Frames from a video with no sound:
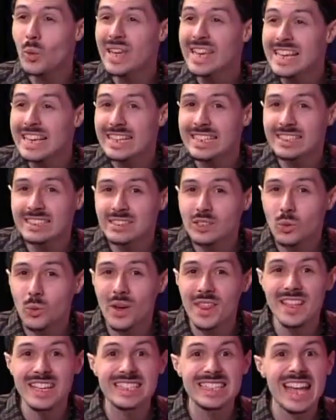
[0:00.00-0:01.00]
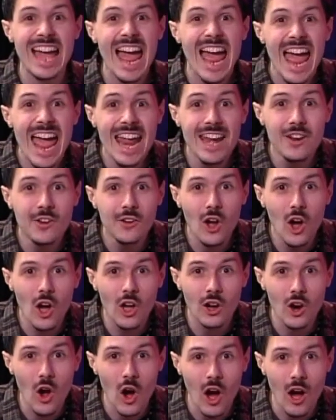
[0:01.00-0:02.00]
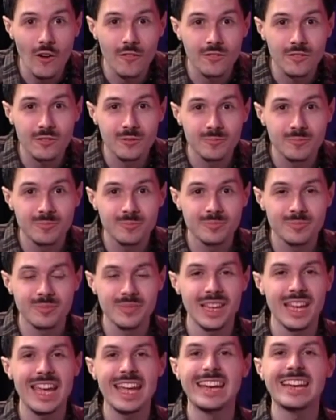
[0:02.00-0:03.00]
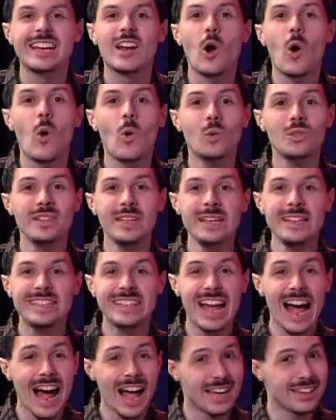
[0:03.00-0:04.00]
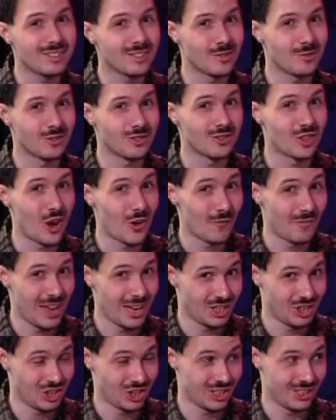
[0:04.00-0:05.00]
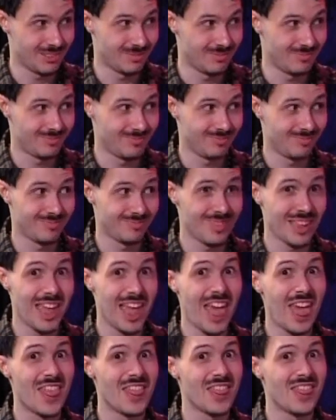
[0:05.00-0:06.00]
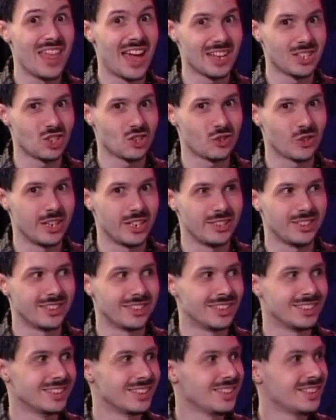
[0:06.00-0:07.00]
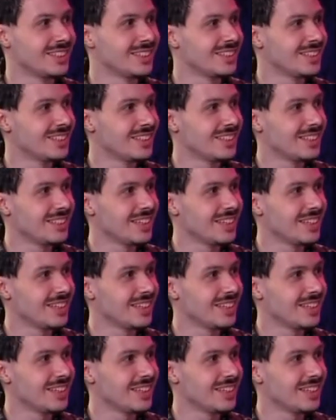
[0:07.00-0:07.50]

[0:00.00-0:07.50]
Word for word: weeks with its head cut off, mm. and it only dies of starvation. Yeah, I've heard That's that crazy. Too.